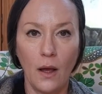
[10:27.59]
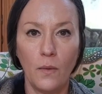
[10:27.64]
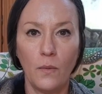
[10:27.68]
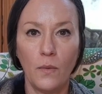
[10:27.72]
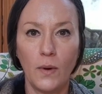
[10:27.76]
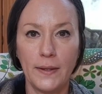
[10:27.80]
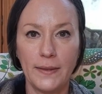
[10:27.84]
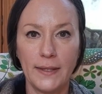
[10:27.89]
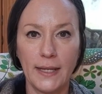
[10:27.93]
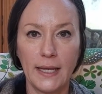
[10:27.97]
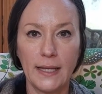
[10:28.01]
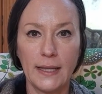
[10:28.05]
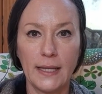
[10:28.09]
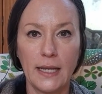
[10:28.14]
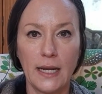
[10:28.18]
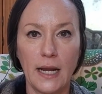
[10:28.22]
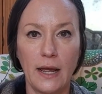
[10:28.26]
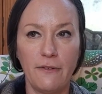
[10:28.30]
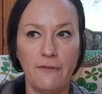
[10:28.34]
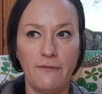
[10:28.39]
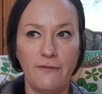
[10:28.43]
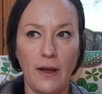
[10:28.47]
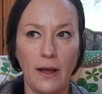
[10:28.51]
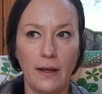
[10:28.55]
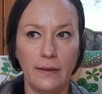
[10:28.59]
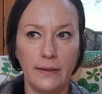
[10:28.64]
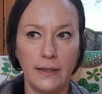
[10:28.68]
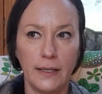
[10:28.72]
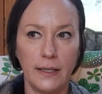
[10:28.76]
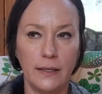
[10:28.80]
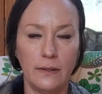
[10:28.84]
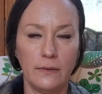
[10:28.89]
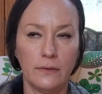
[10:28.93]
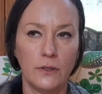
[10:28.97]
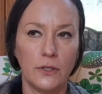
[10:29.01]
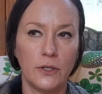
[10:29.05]
One thing that I
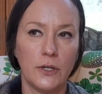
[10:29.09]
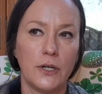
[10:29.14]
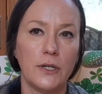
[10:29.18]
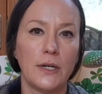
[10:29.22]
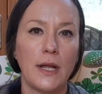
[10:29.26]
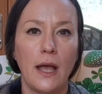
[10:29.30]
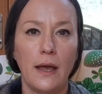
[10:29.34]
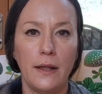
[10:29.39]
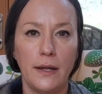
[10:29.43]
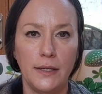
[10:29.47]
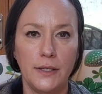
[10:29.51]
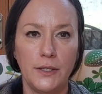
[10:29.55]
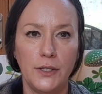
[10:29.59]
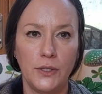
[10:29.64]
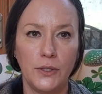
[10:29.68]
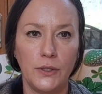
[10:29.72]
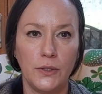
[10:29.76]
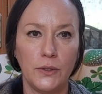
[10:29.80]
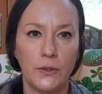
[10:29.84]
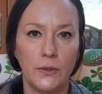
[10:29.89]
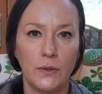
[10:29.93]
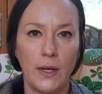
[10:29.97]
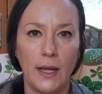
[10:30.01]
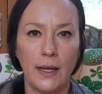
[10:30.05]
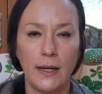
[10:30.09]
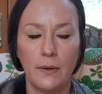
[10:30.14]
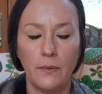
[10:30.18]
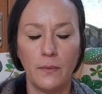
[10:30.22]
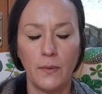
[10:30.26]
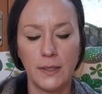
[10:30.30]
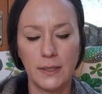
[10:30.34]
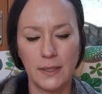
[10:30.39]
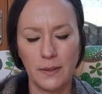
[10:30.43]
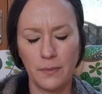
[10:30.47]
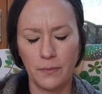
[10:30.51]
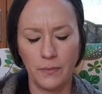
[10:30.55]
finally learned how to do, and it
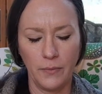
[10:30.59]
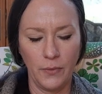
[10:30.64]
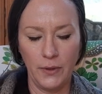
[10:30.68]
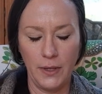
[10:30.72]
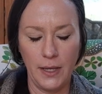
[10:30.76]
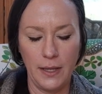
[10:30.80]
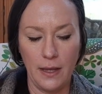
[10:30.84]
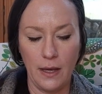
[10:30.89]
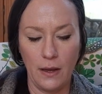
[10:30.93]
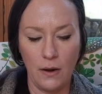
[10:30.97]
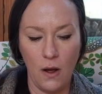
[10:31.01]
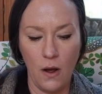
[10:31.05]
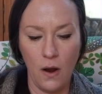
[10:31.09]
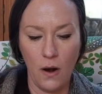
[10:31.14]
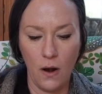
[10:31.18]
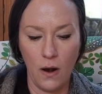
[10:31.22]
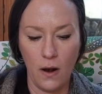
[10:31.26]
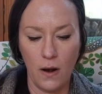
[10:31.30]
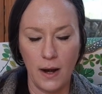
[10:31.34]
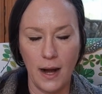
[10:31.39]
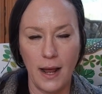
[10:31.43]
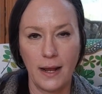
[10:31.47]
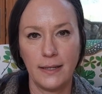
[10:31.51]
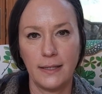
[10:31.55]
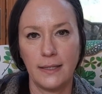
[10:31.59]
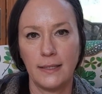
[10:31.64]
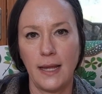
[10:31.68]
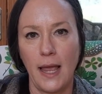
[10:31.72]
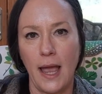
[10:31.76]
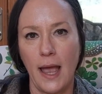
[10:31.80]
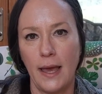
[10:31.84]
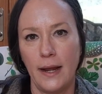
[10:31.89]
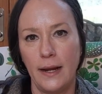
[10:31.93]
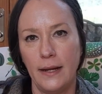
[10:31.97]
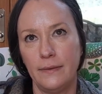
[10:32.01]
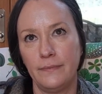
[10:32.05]
wasn't really that hard, I just
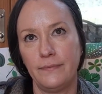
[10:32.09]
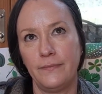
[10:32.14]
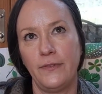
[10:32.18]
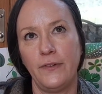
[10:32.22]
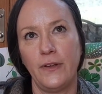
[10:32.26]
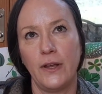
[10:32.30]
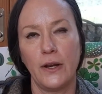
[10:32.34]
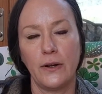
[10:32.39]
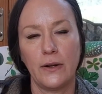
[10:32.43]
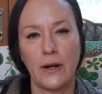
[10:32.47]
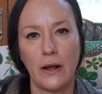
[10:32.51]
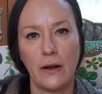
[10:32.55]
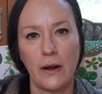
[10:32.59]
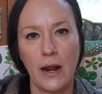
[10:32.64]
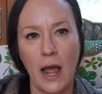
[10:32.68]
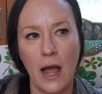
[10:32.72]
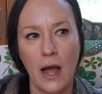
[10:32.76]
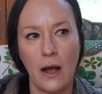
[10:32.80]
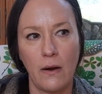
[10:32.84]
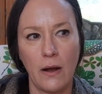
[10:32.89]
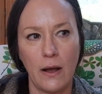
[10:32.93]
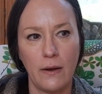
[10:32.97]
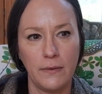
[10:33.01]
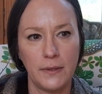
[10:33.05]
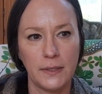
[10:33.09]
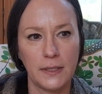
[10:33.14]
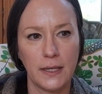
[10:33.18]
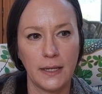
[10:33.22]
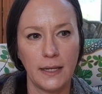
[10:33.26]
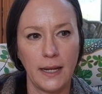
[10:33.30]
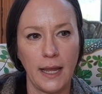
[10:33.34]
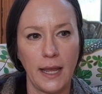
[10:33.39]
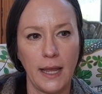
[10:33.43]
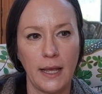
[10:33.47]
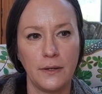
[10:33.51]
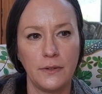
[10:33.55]
hadn't figured out how I was
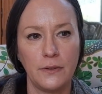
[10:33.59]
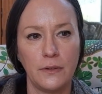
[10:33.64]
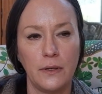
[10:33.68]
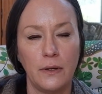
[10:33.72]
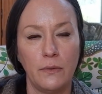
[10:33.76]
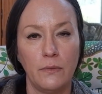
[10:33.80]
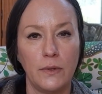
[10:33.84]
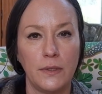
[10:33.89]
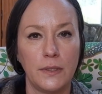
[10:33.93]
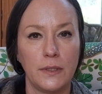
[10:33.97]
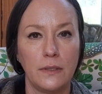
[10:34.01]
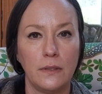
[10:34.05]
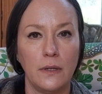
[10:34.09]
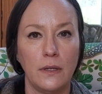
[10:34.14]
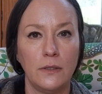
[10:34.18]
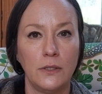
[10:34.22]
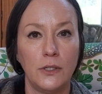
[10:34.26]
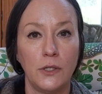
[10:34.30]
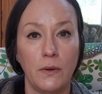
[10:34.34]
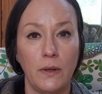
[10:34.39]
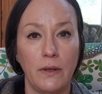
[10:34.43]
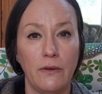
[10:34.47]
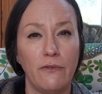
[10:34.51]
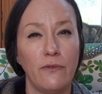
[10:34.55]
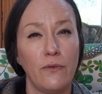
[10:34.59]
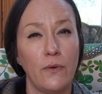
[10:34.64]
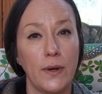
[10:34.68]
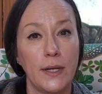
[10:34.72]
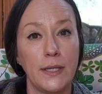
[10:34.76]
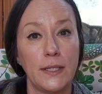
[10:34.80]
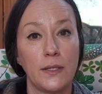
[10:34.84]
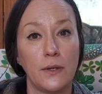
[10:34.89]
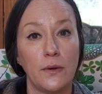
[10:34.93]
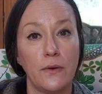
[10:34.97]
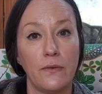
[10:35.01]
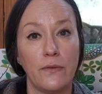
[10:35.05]
going to handle it, was doing
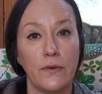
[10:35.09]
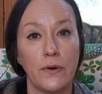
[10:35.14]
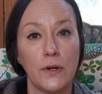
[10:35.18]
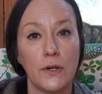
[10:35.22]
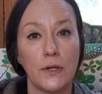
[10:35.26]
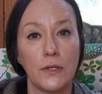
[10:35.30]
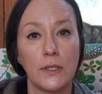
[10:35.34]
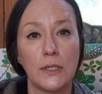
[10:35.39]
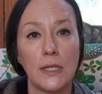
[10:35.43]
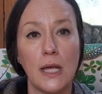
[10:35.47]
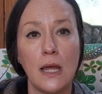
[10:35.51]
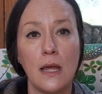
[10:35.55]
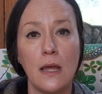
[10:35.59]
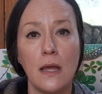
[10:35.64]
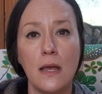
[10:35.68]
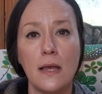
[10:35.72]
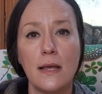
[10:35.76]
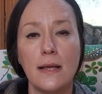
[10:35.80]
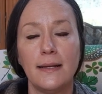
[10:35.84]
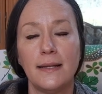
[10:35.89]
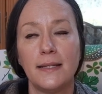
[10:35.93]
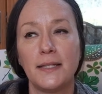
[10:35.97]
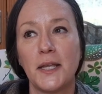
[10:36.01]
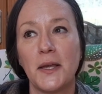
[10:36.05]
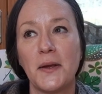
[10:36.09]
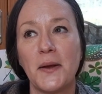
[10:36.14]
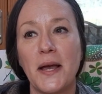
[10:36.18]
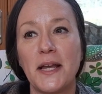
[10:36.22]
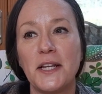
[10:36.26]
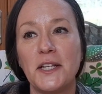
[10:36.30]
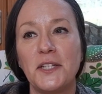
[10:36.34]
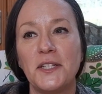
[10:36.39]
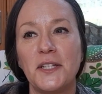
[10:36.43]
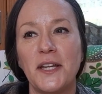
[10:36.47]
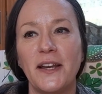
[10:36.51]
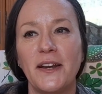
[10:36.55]
voiceovers. So
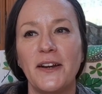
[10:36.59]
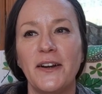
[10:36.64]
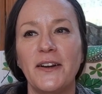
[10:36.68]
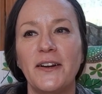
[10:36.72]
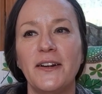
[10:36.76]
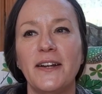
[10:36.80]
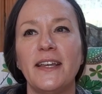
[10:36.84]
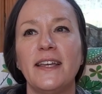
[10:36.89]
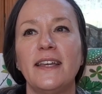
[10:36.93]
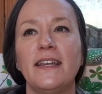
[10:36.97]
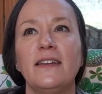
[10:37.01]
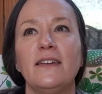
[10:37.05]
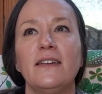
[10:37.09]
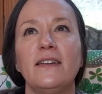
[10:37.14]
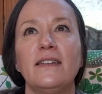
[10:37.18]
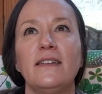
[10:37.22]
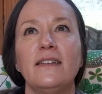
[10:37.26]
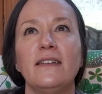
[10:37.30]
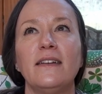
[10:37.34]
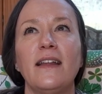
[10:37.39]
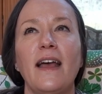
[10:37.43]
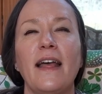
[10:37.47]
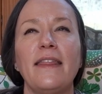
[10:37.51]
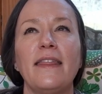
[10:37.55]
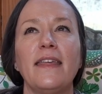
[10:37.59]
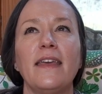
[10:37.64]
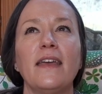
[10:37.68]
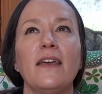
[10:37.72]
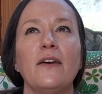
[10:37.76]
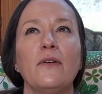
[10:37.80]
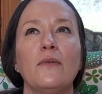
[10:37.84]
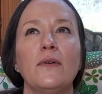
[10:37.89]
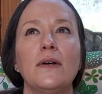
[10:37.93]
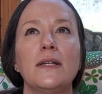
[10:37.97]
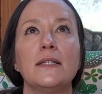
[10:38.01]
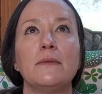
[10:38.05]
I shared in, I think
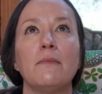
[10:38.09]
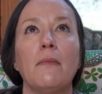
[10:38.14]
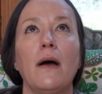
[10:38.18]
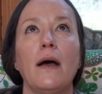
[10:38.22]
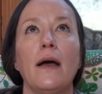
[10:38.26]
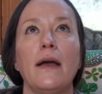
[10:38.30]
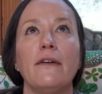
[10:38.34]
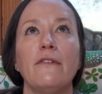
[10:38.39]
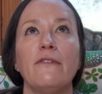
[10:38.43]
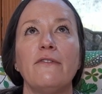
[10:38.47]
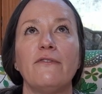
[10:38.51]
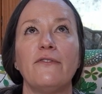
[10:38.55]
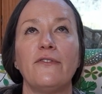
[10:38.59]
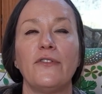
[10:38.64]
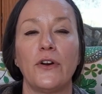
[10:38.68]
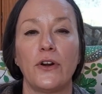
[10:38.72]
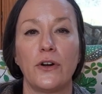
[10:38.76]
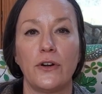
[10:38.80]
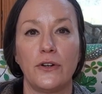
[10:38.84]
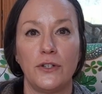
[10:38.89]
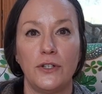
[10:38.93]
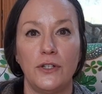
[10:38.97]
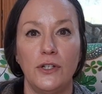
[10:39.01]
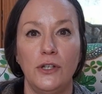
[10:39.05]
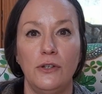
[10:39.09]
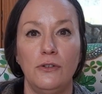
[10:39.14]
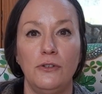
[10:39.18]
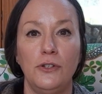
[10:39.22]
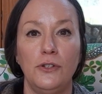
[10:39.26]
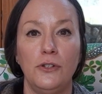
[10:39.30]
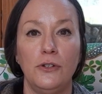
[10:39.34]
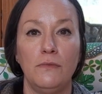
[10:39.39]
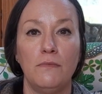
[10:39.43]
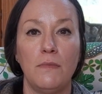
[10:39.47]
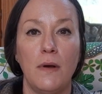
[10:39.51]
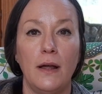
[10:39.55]
it was my first
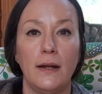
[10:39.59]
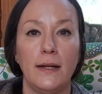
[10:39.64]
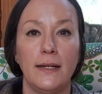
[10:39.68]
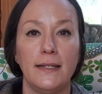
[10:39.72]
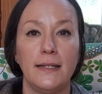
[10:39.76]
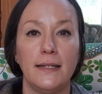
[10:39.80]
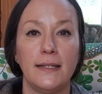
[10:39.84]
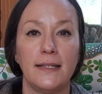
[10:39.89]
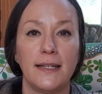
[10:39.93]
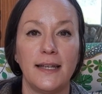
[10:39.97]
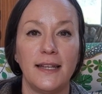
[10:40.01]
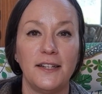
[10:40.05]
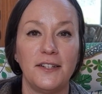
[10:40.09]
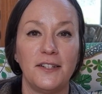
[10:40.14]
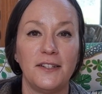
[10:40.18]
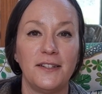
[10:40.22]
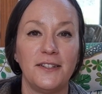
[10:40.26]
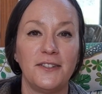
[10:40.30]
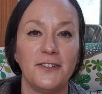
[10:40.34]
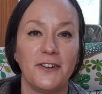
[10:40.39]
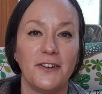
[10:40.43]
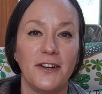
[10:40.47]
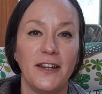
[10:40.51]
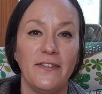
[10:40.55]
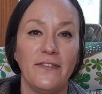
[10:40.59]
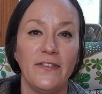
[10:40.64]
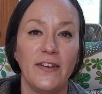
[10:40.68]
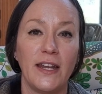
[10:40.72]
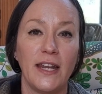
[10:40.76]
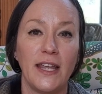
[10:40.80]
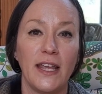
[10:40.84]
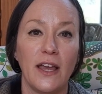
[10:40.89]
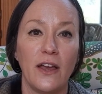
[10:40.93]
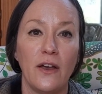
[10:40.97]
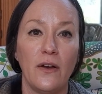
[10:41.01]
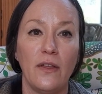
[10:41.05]
YouTube monetization journey
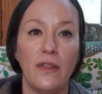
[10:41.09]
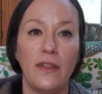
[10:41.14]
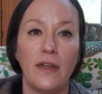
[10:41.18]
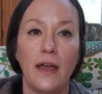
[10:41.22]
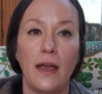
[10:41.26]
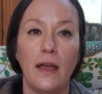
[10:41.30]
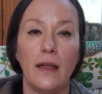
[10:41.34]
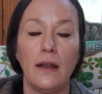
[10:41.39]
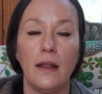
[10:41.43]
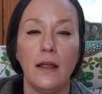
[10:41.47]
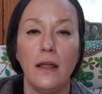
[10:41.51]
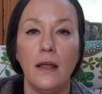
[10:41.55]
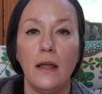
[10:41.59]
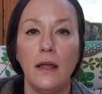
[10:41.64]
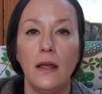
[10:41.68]
video, that